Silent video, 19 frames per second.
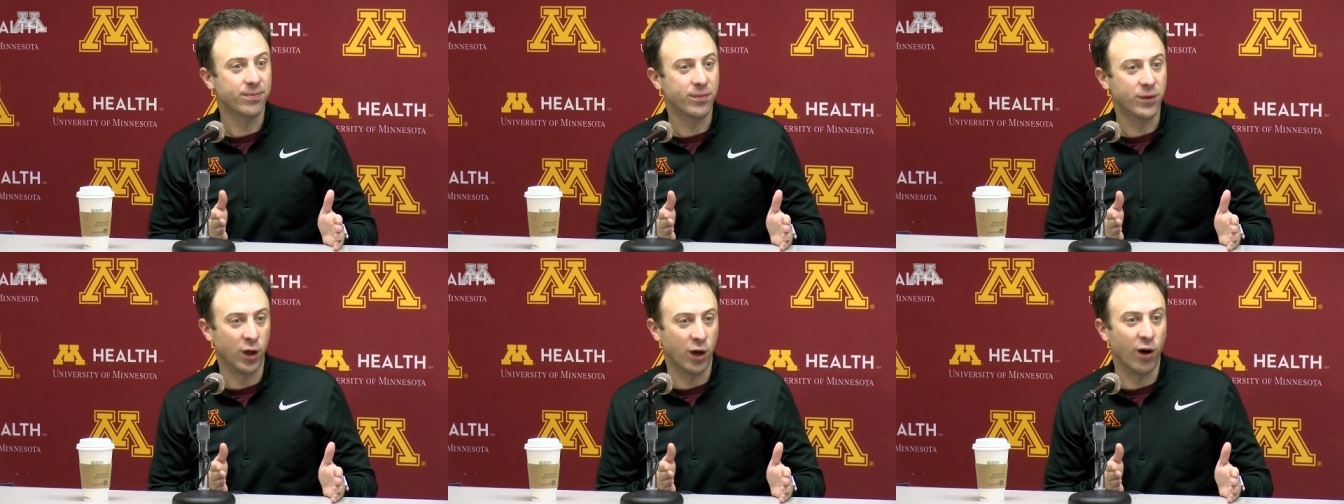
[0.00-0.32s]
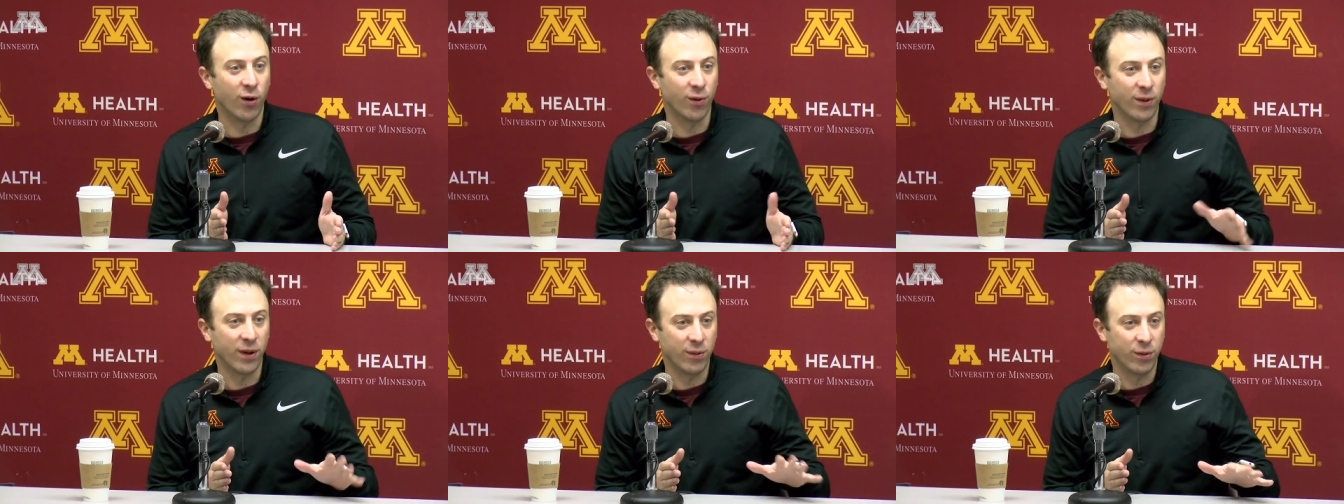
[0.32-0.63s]
You
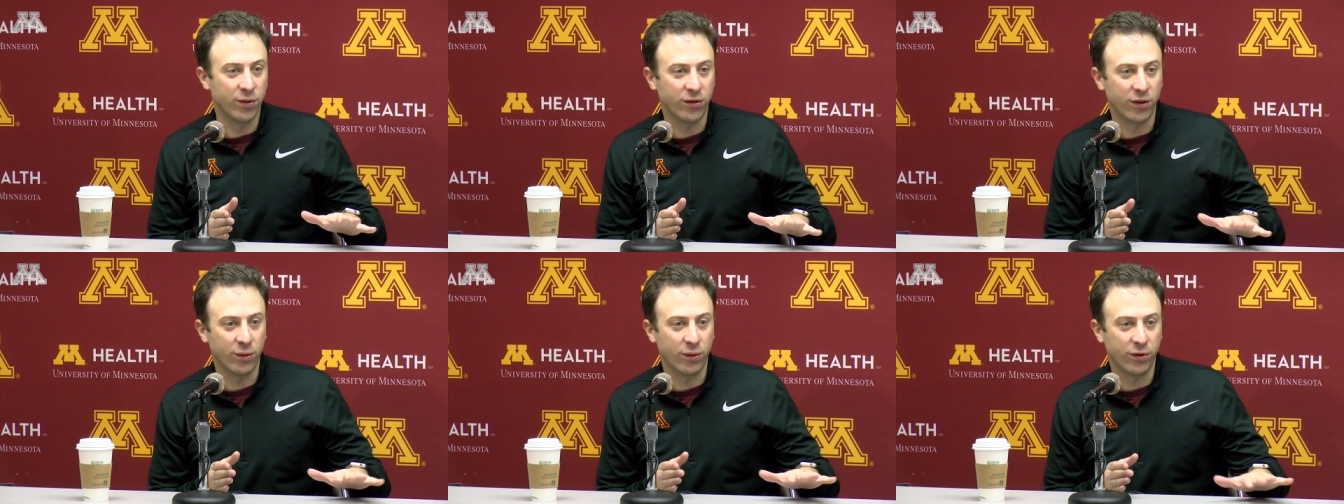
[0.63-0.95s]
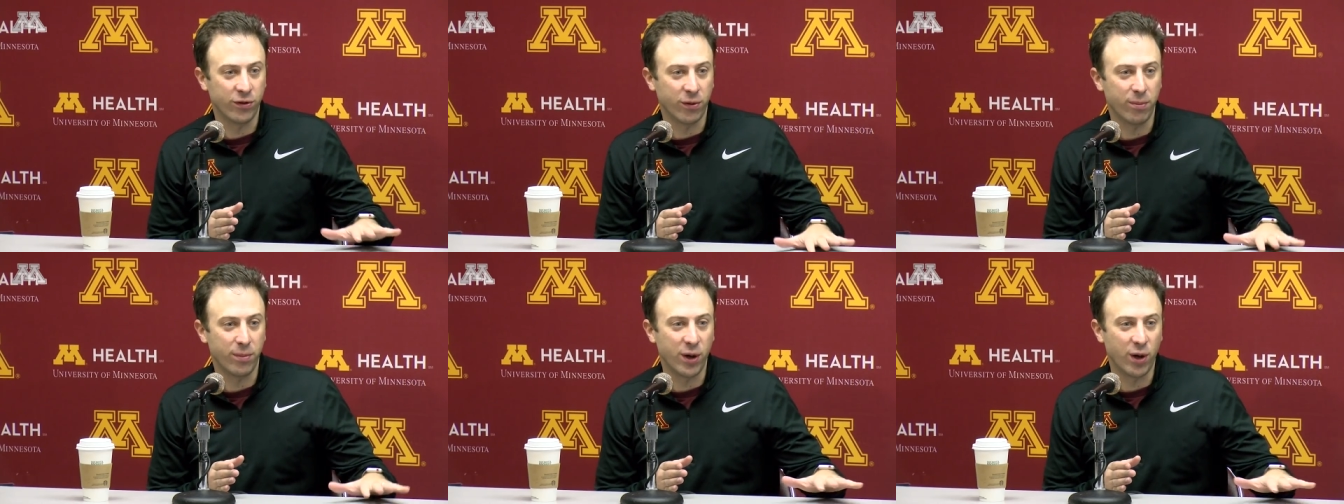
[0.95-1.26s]
know, it
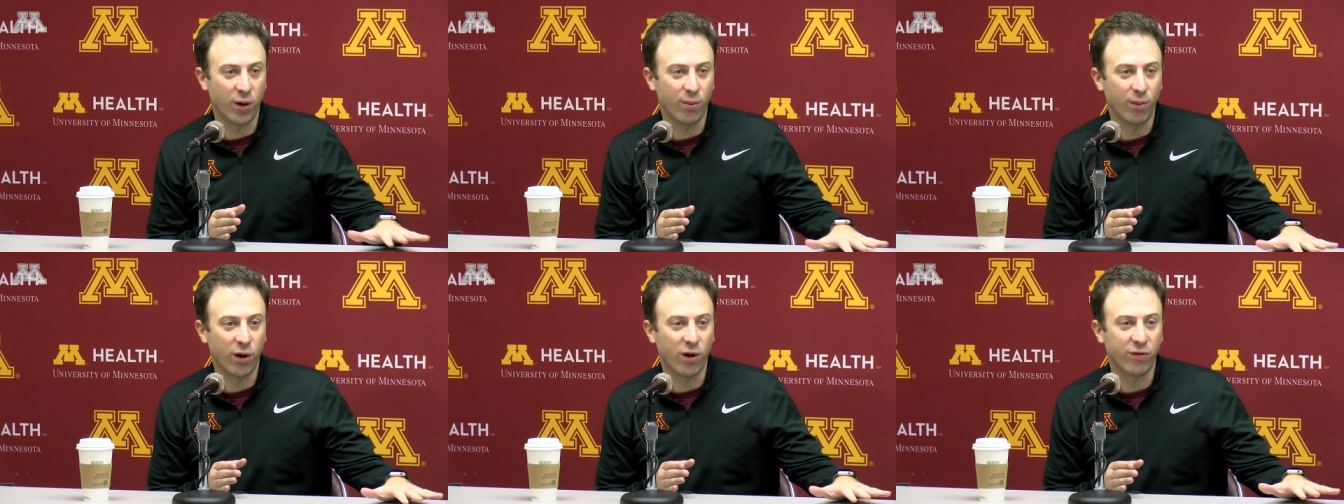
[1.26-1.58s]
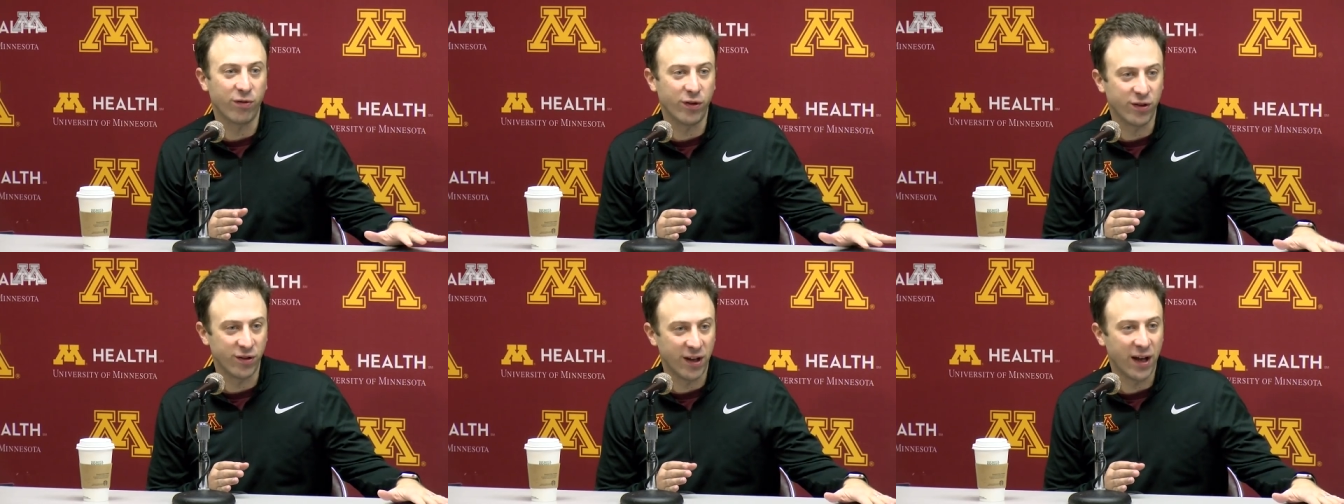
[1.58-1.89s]
was Amir,
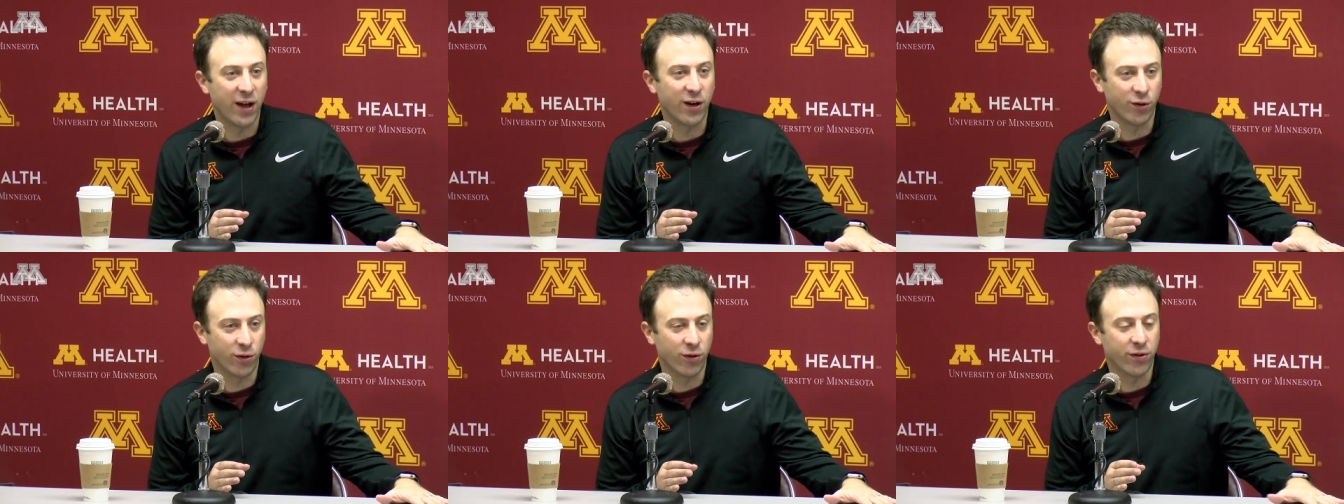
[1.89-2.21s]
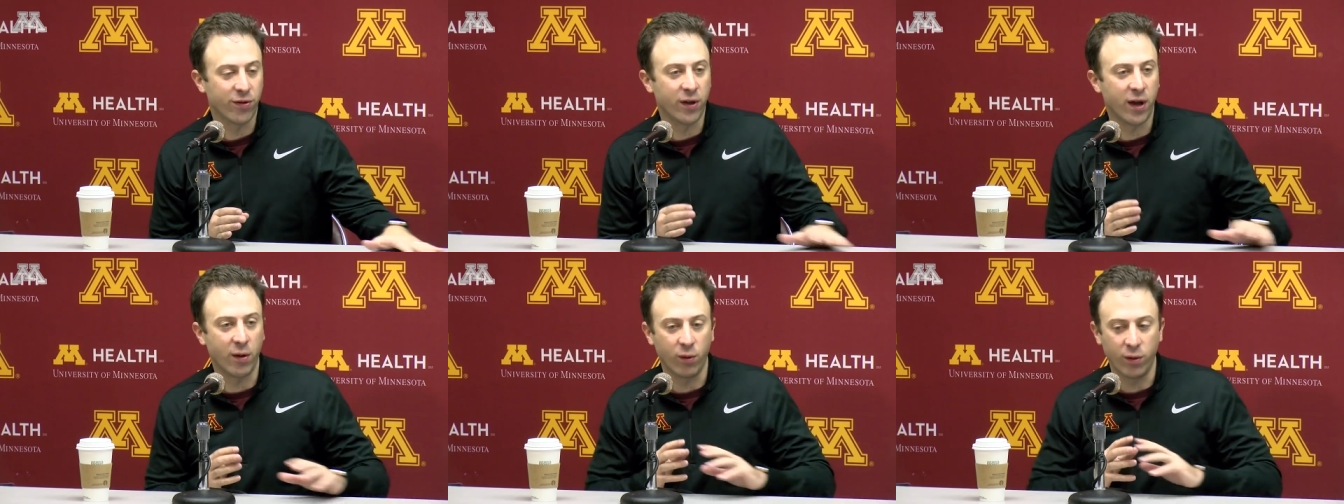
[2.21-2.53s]
Murph, and Daniel
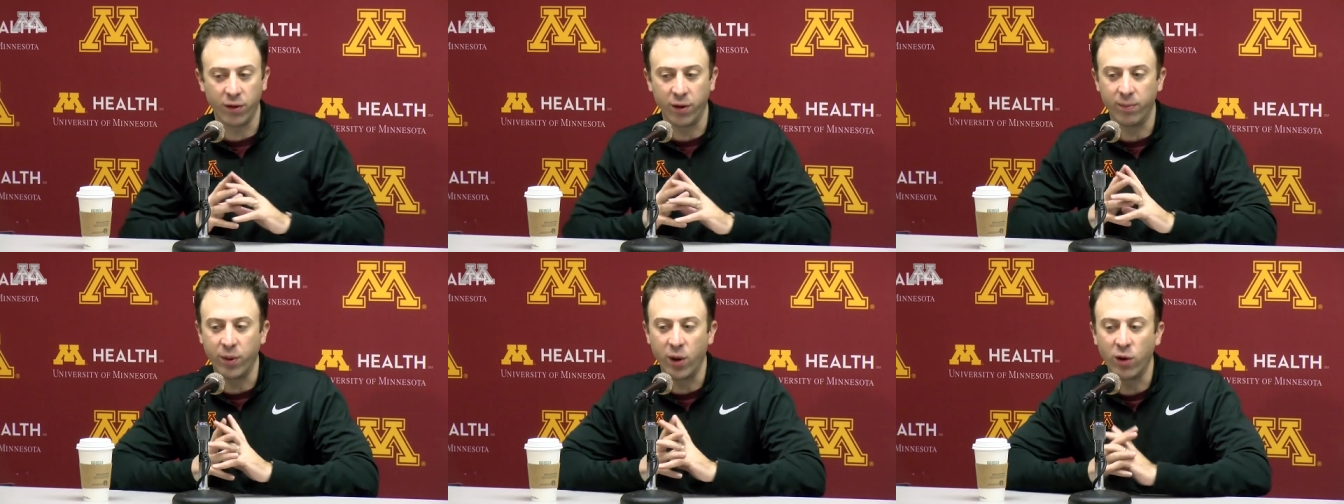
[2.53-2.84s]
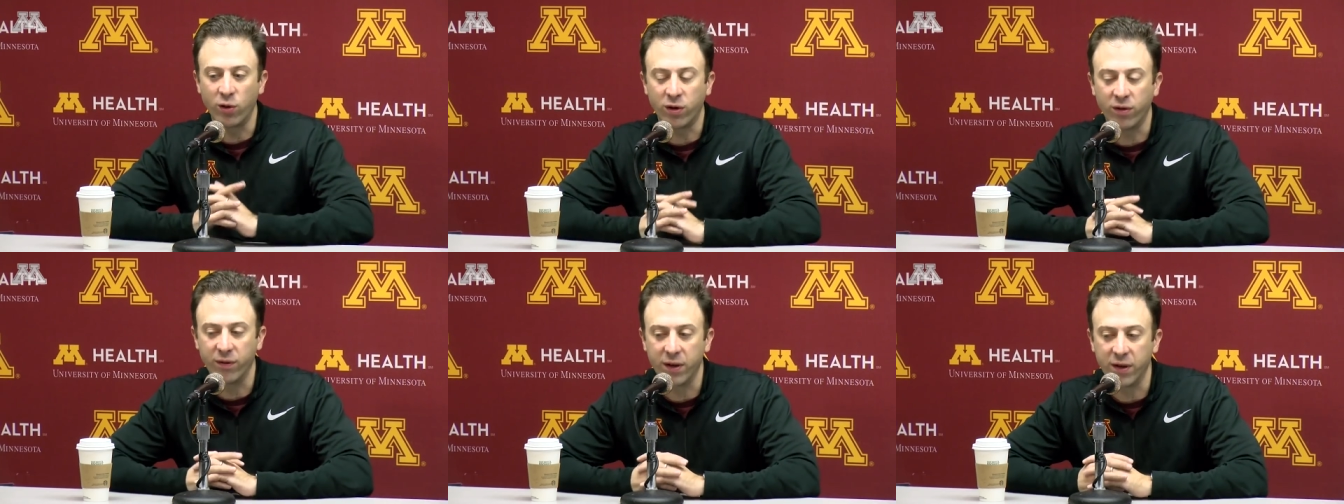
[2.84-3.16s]
that were the
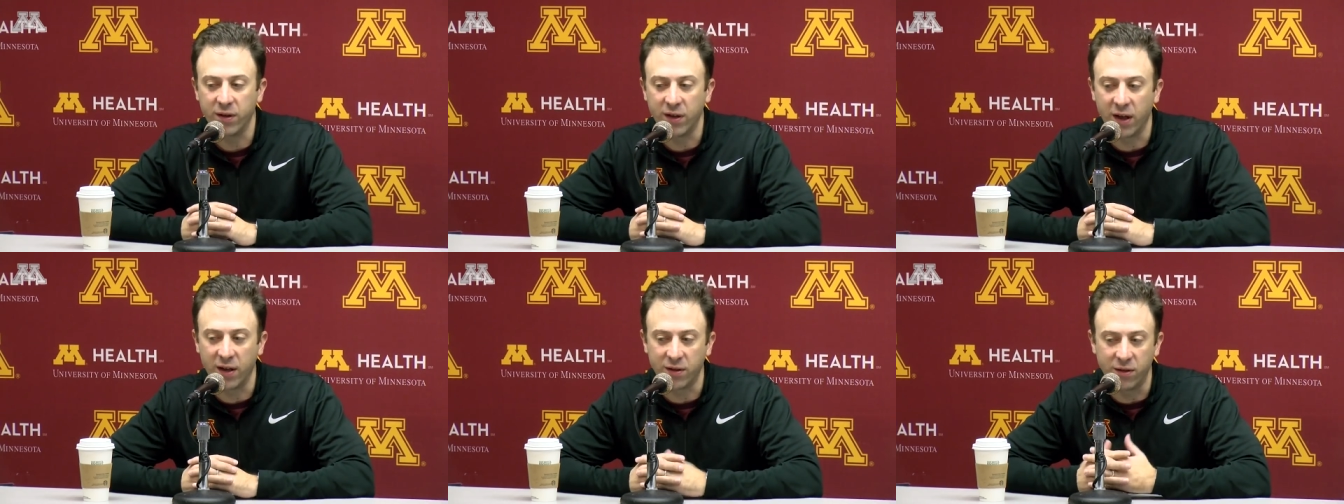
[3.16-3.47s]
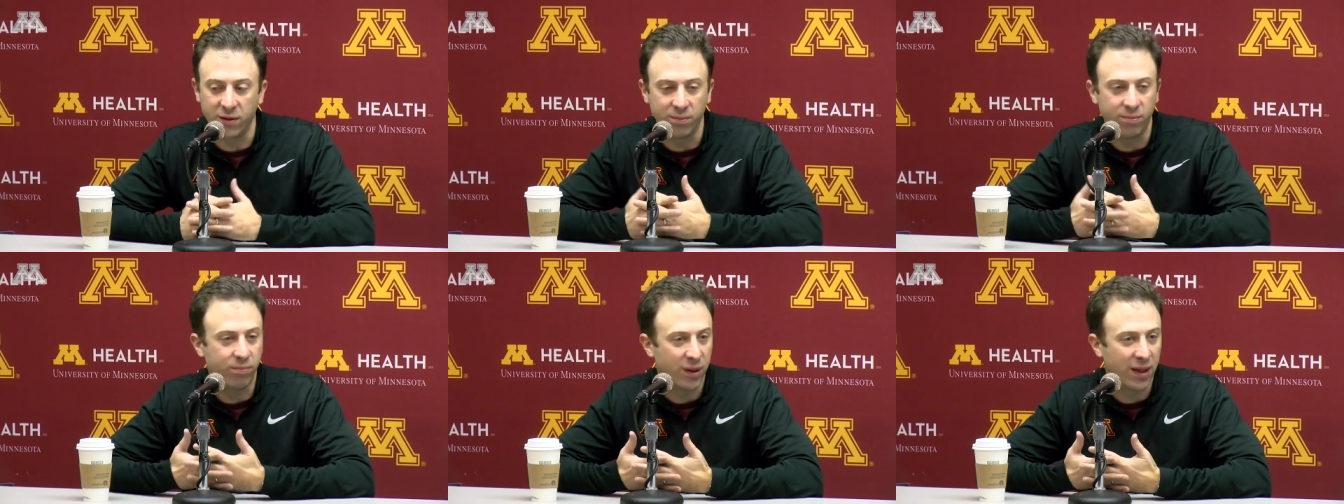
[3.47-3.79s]
bulk of it, not
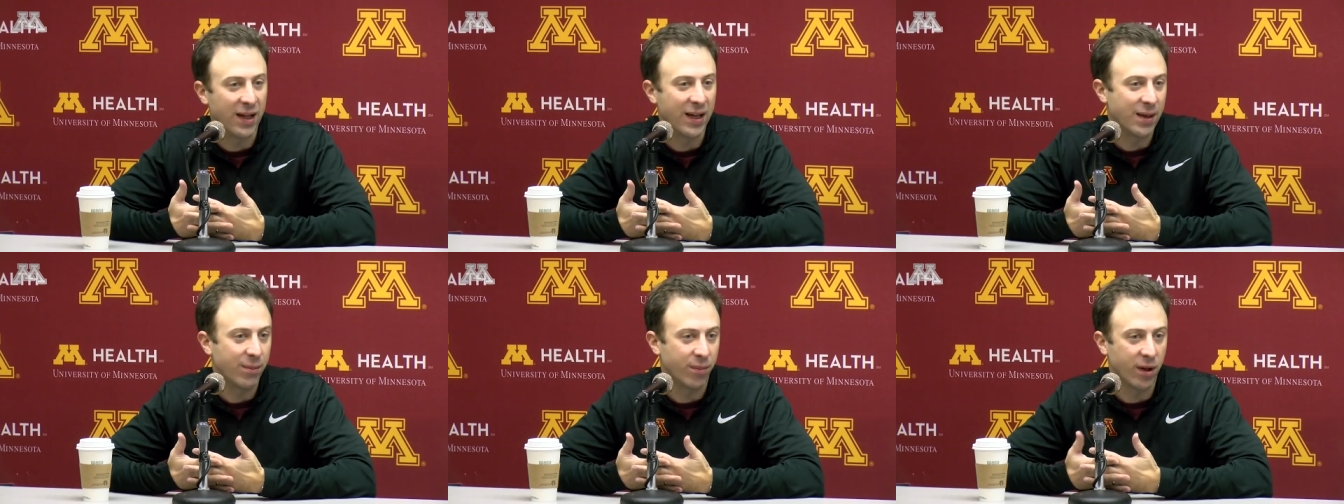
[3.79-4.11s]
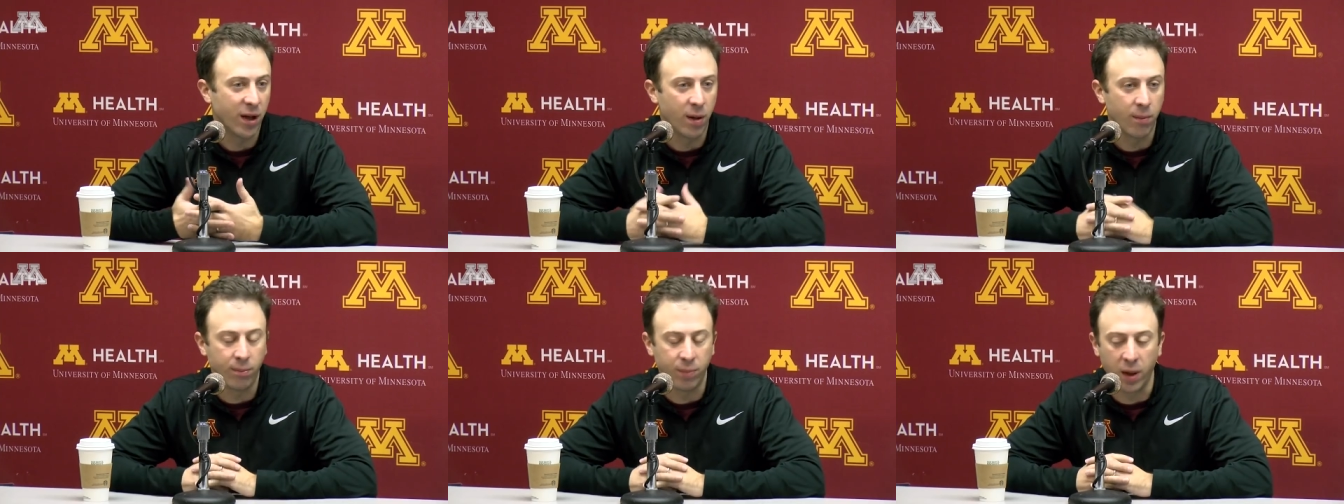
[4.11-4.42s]
to blame them.